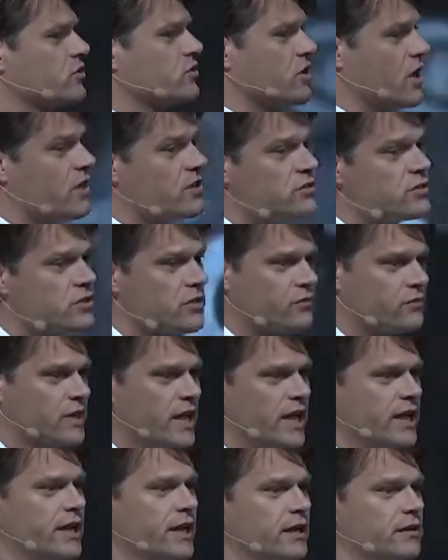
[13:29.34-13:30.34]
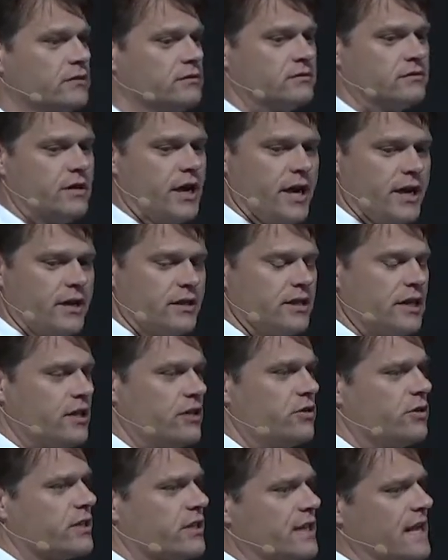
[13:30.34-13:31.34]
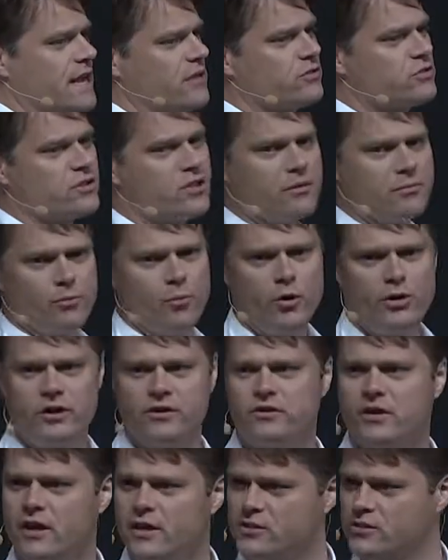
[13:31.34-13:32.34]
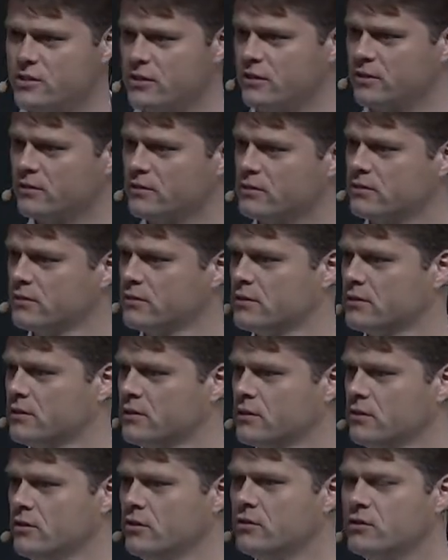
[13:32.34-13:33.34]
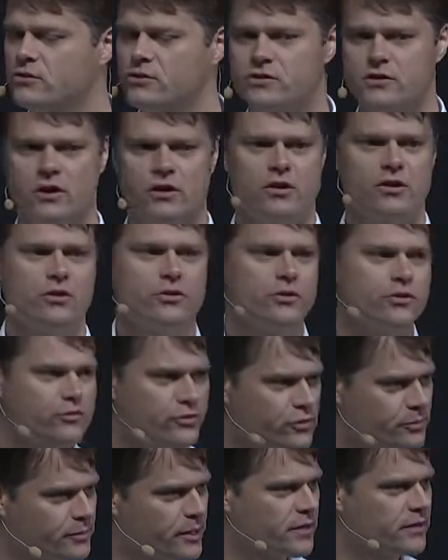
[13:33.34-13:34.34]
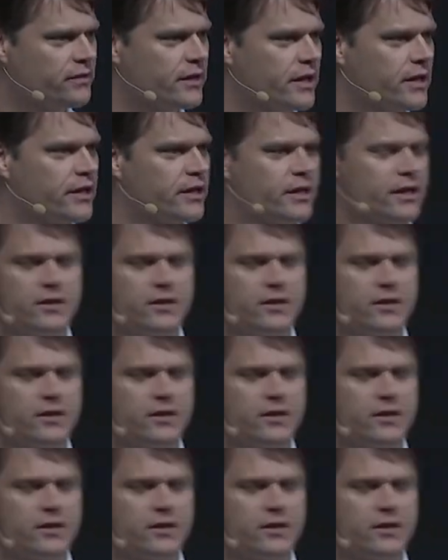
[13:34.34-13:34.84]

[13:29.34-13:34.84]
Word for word: tons of data, right, that you can now start monetizing. You can start learn from that data